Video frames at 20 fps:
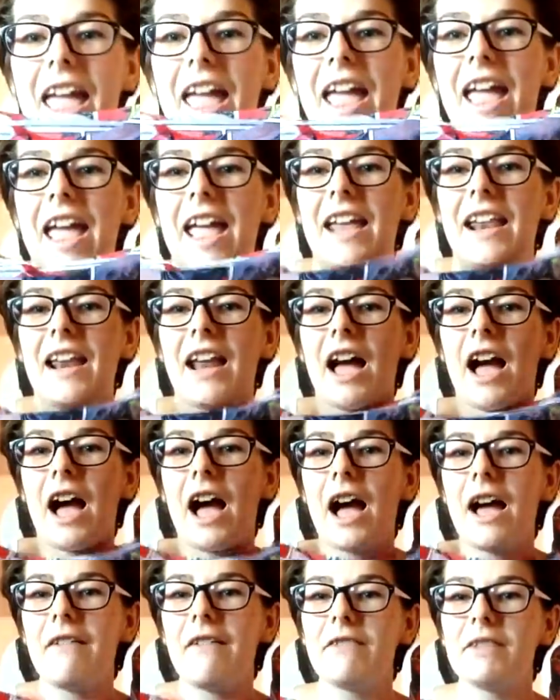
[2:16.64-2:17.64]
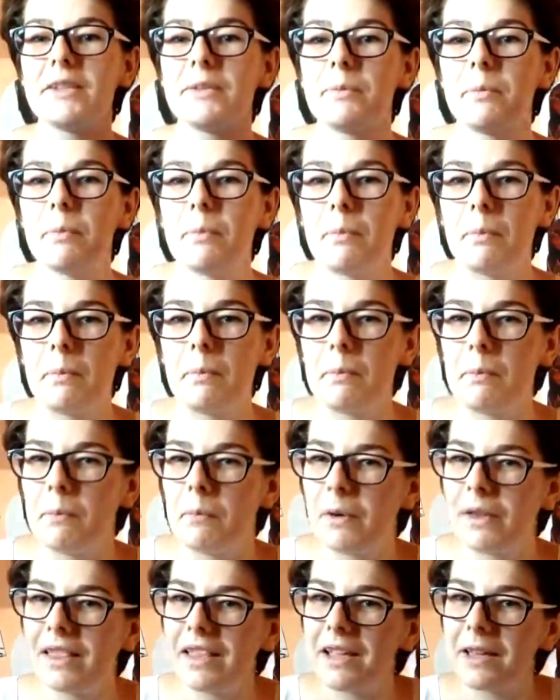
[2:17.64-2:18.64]
and I was
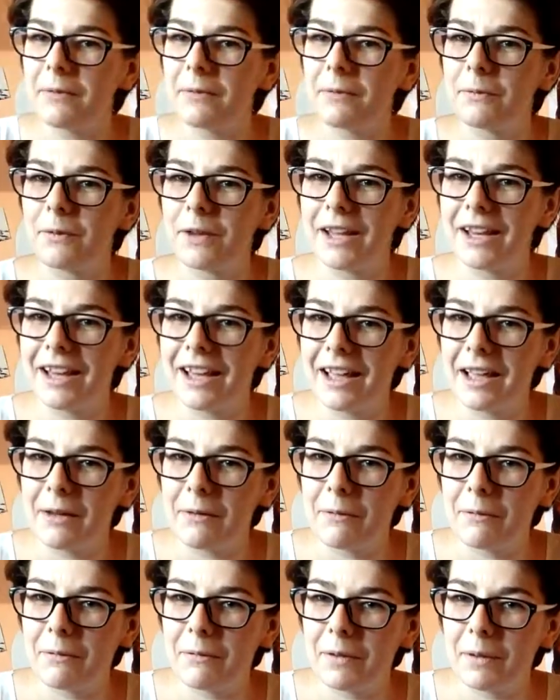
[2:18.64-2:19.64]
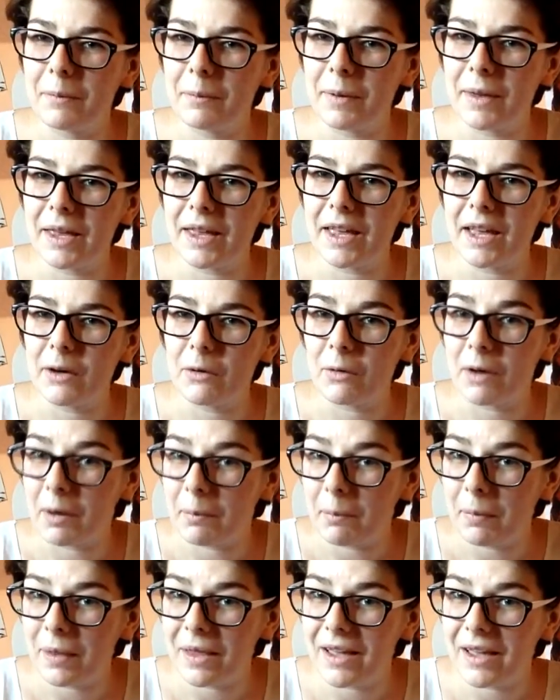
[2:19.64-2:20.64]
really afraid that it will be a
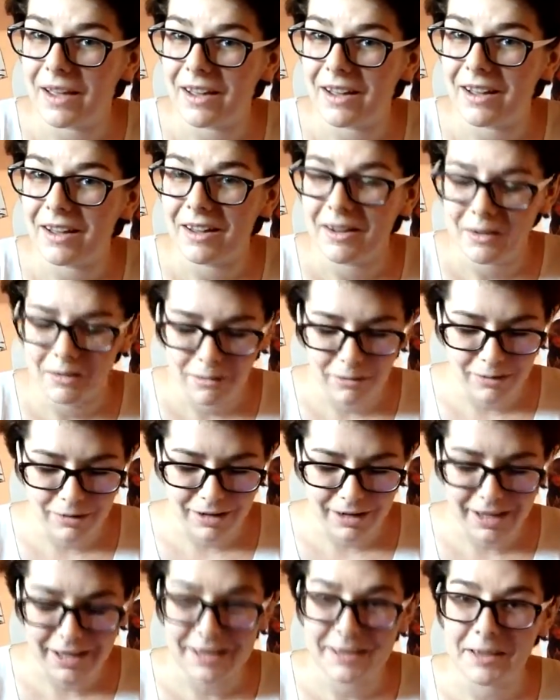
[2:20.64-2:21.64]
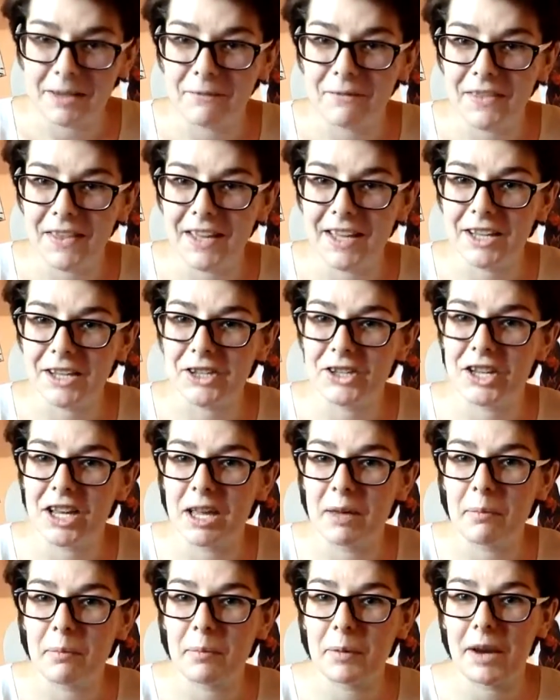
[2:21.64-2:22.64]
replica or like something
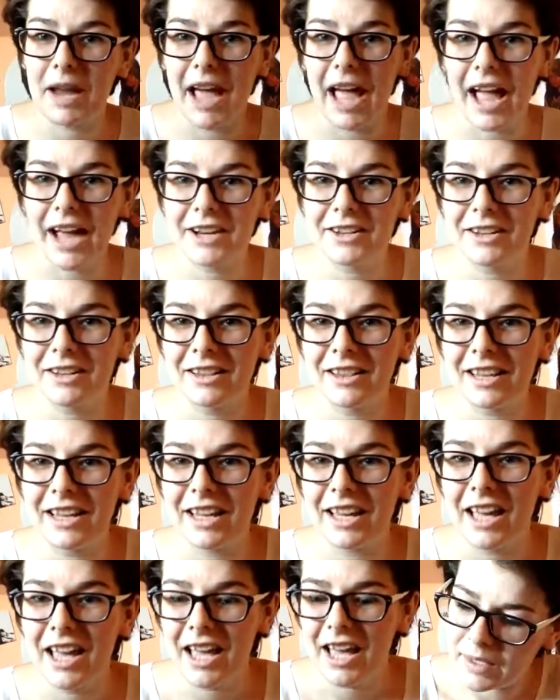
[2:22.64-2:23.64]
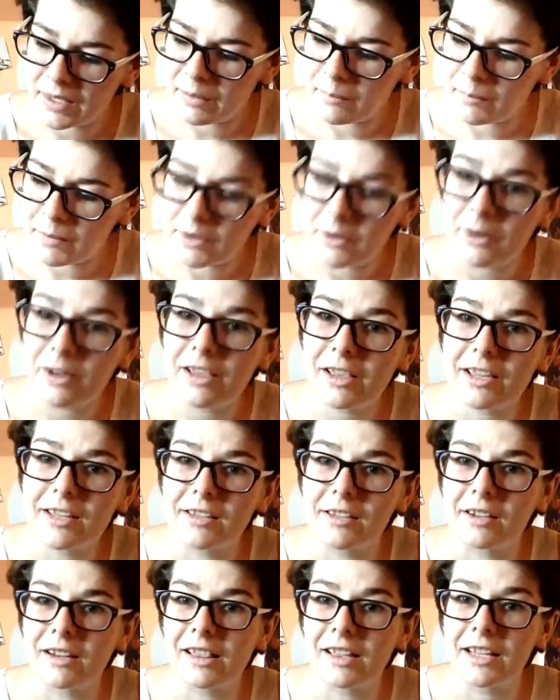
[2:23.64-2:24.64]
cheap, but actually the material
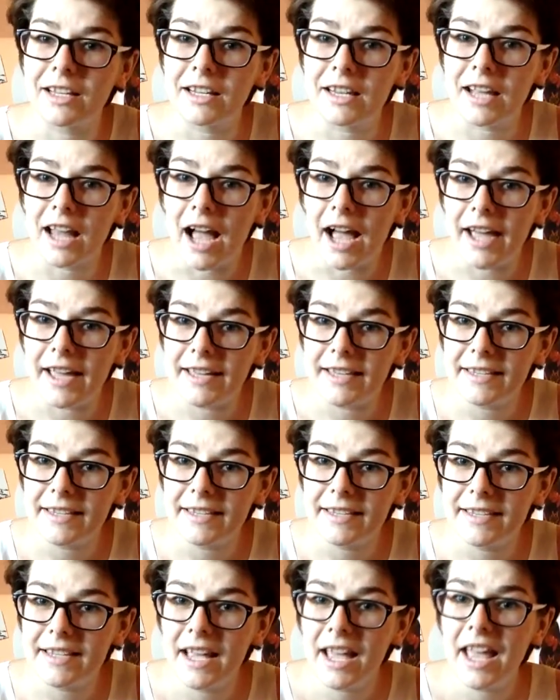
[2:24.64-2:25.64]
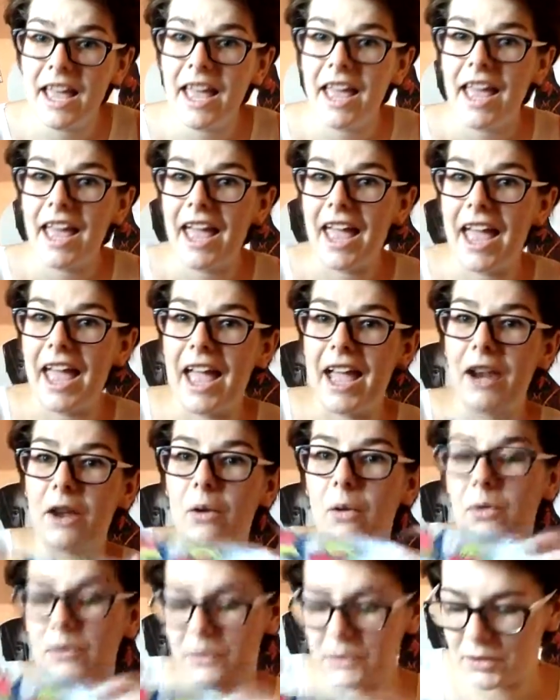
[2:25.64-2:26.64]
is really nice, and
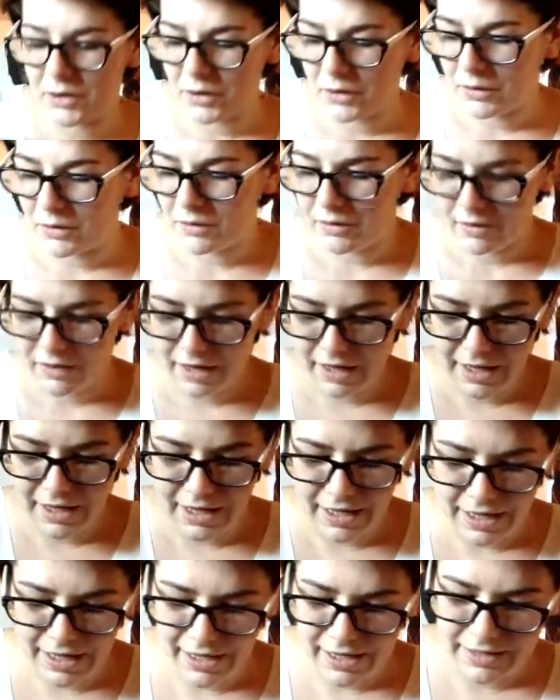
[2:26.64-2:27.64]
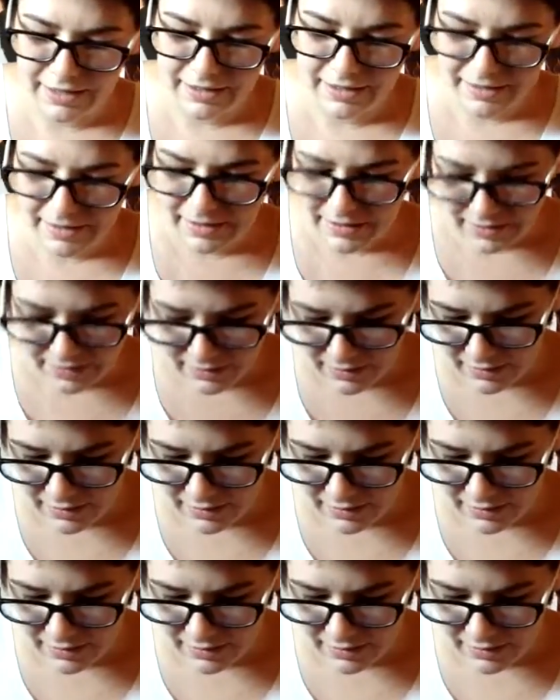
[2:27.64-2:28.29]
also it's